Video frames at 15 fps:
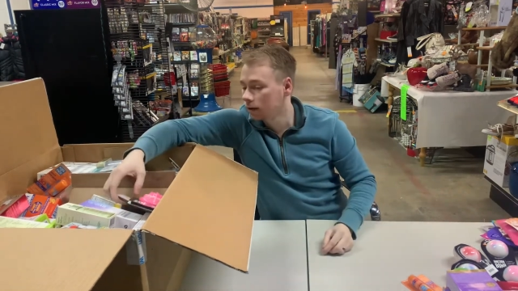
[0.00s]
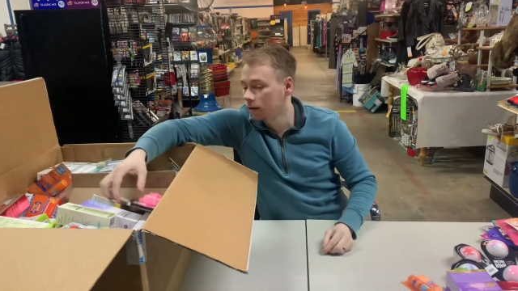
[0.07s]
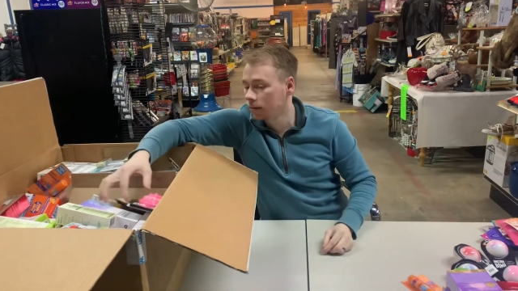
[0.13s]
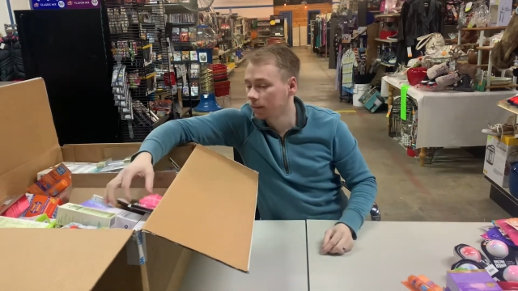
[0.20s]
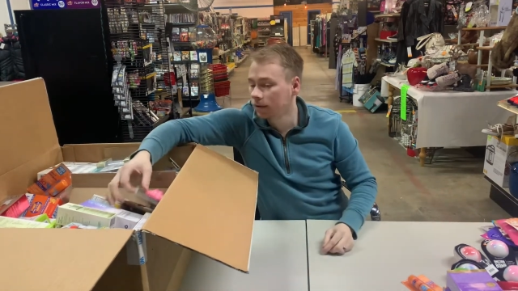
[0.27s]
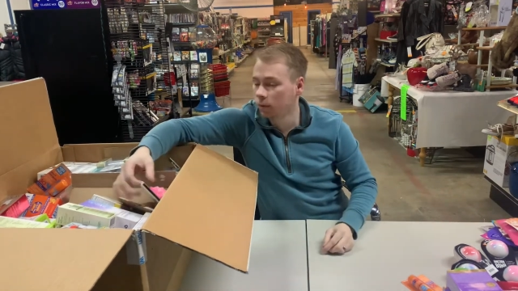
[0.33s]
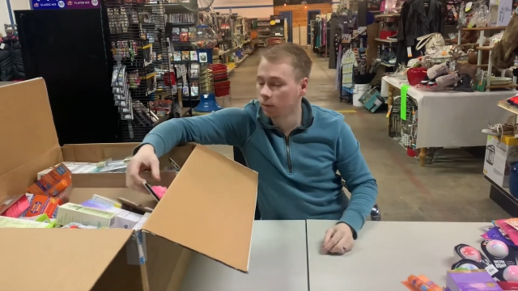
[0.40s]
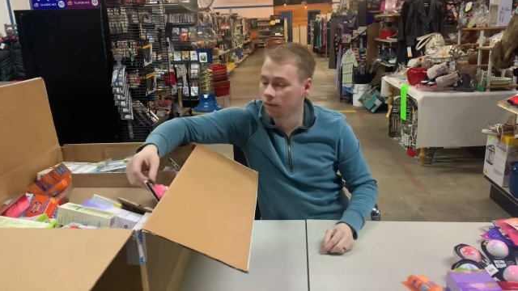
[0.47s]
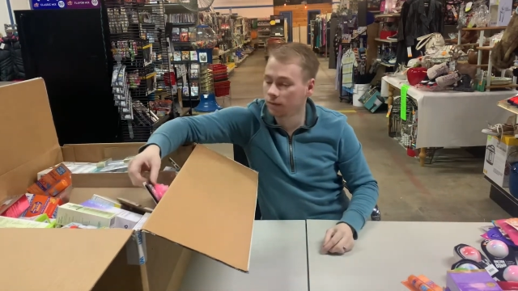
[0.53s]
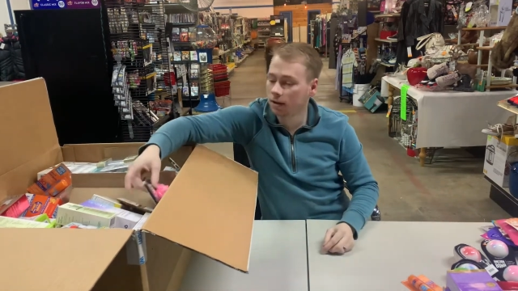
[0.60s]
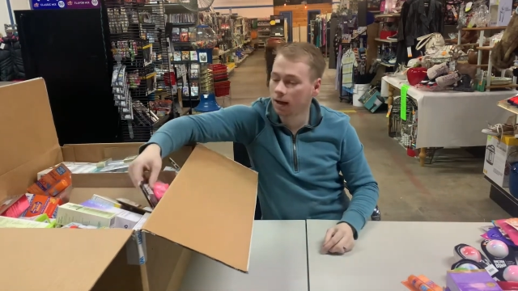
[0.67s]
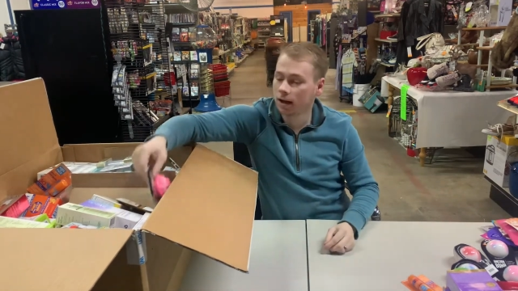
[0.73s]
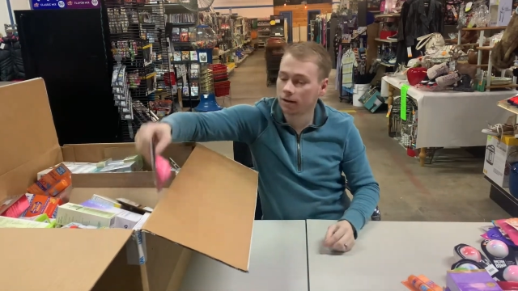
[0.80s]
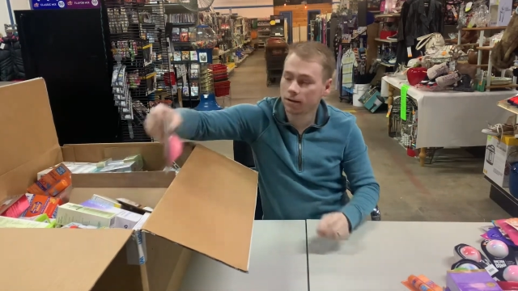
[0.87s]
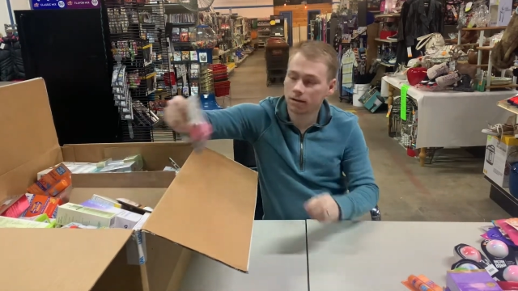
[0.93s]
Then we've
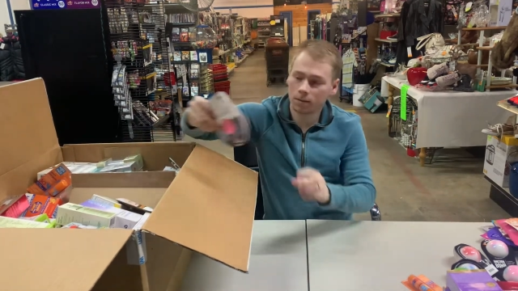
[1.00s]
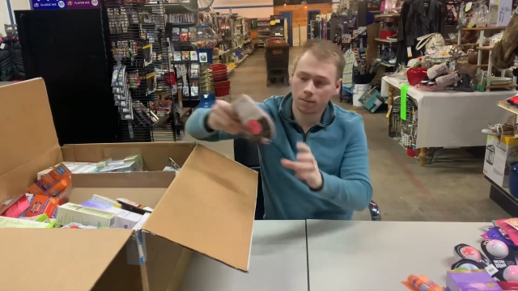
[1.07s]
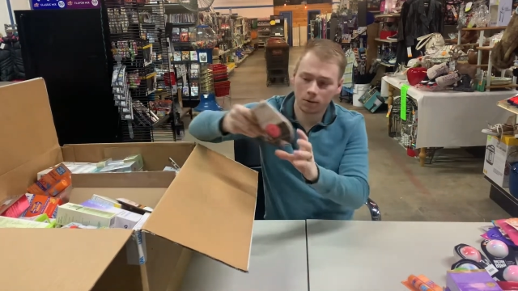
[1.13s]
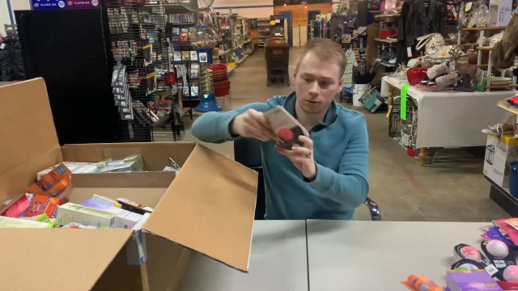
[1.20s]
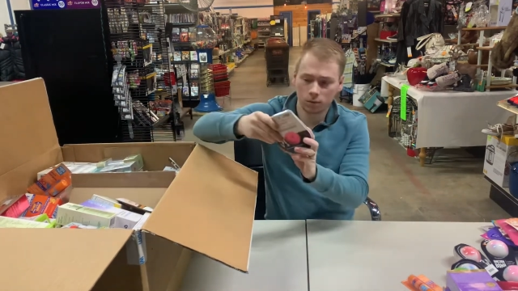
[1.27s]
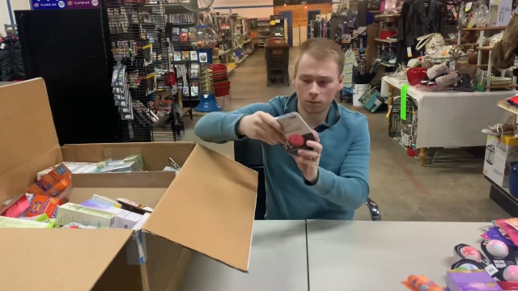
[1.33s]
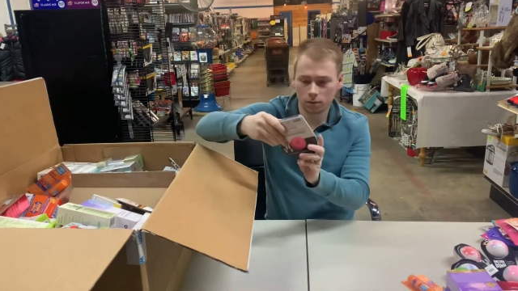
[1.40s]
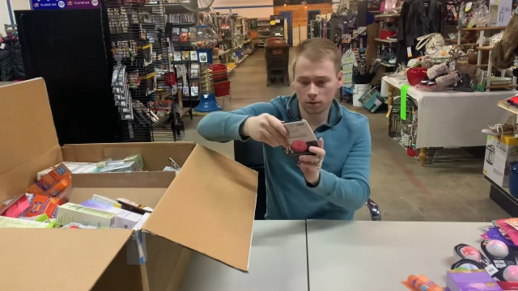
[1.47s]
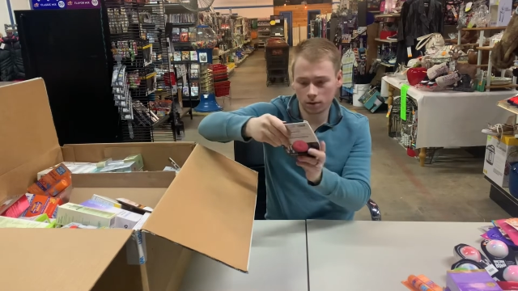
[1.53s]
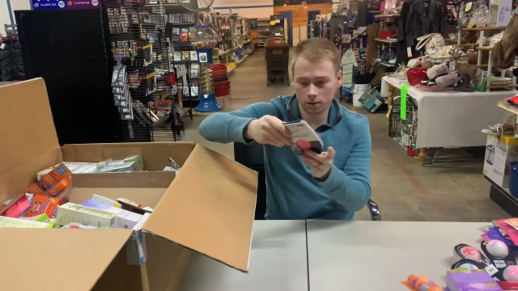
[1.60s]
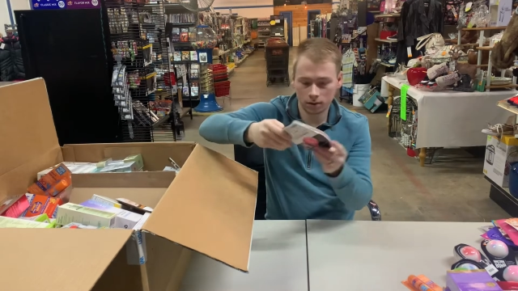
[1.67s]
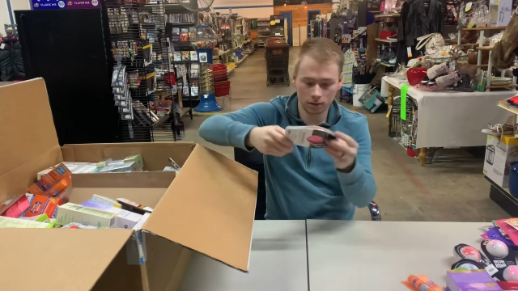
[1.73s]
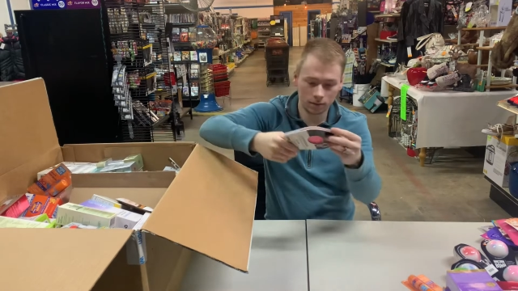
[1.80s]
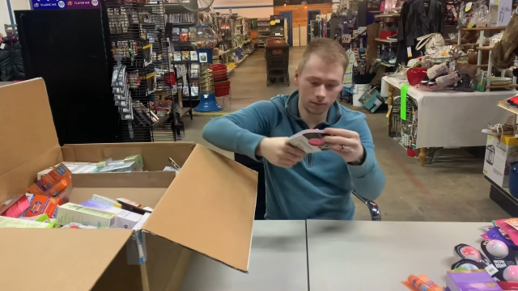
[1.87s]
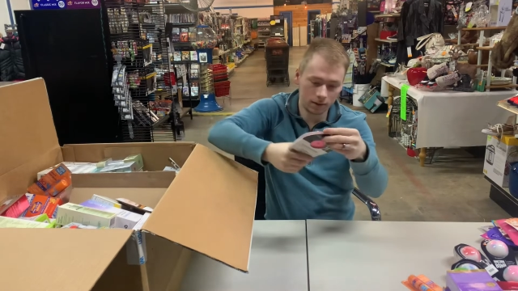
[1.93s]
got some sort
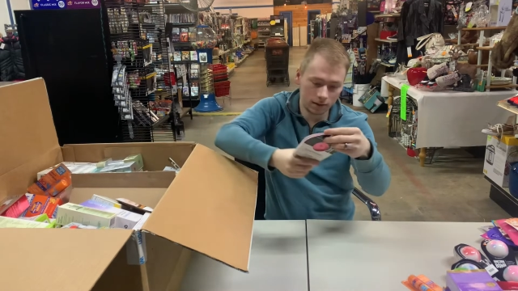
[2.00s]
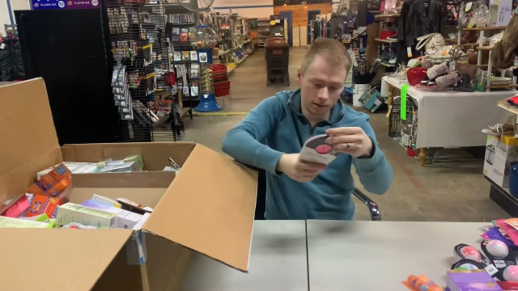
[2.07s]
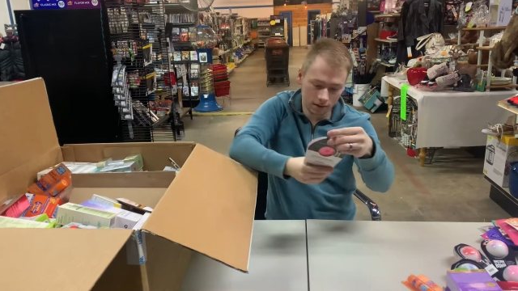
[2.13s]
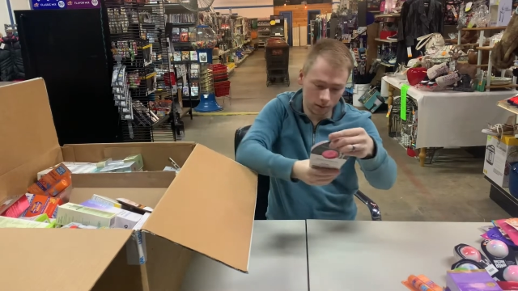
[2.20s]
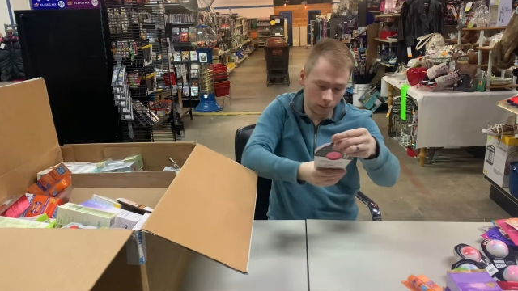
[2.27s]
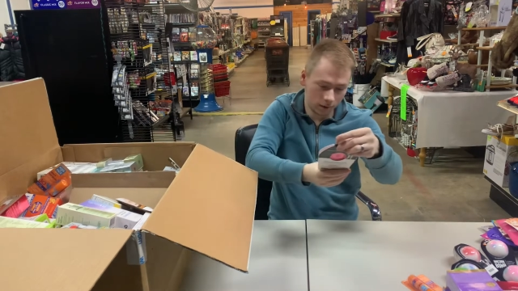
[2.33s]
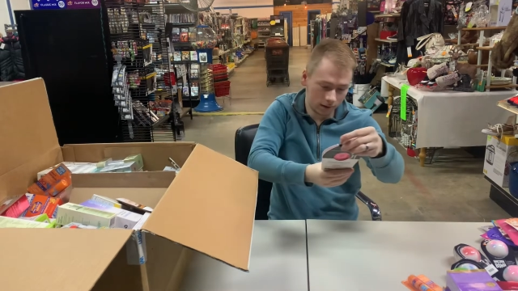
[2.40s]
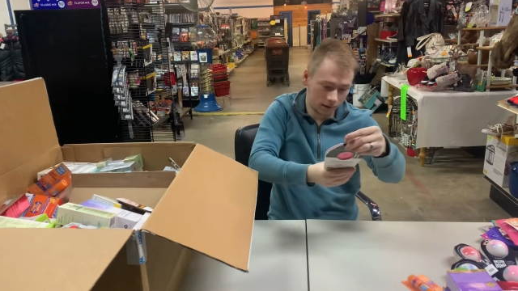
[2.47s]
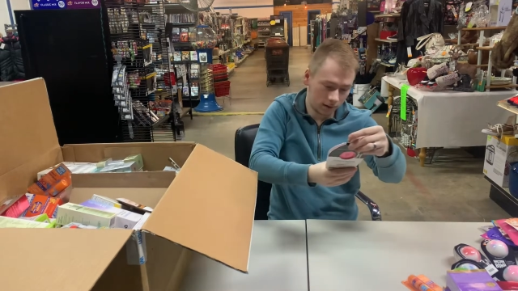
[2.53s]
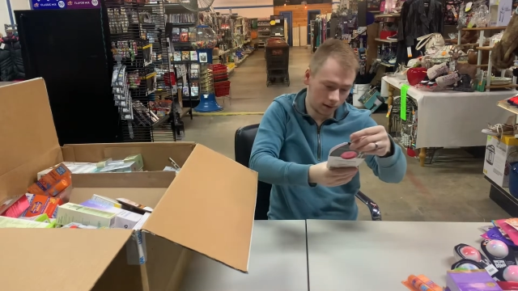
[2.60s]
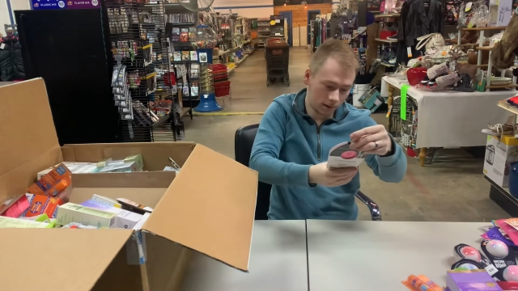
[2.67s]
of, let's see, what is this?